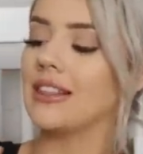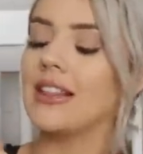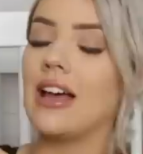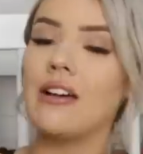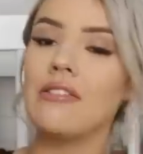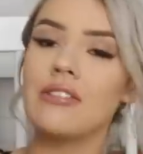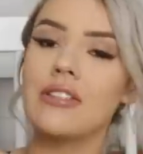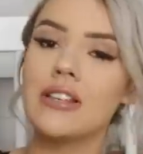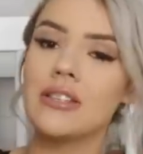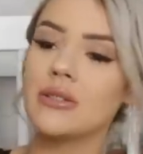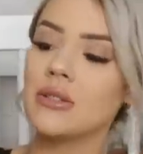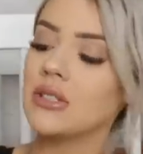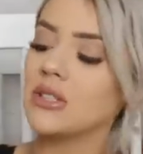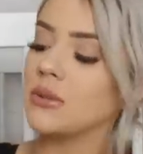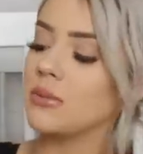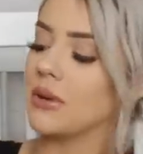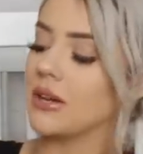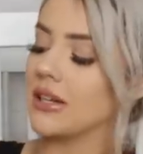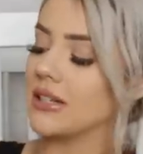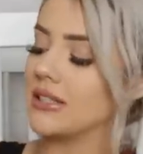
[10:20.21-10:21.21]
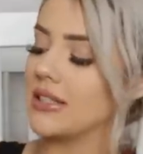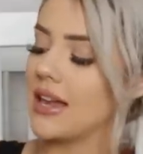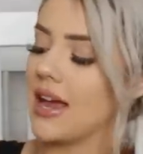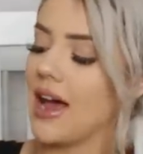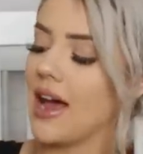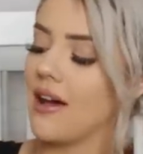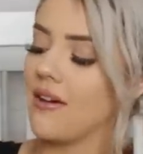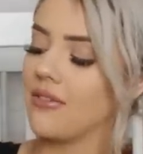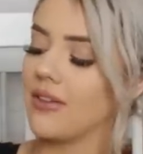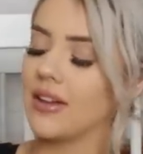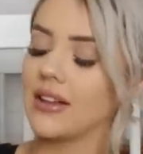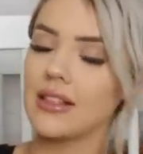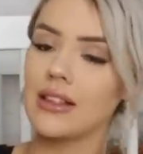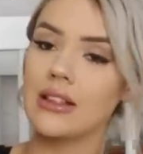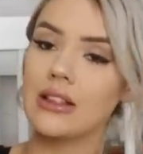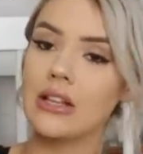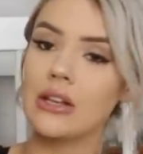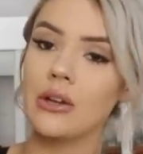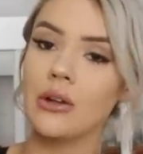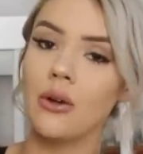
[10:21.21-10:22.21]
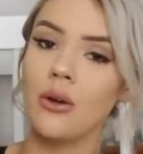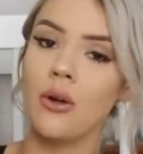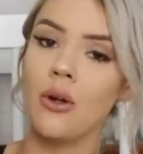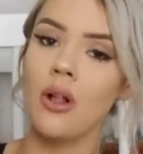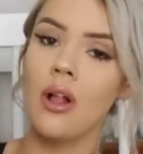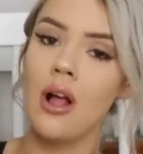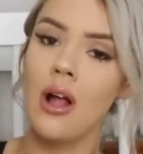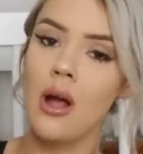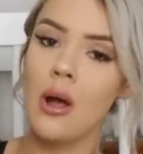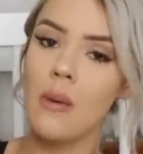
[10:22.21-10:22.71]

love these ones because they have like the little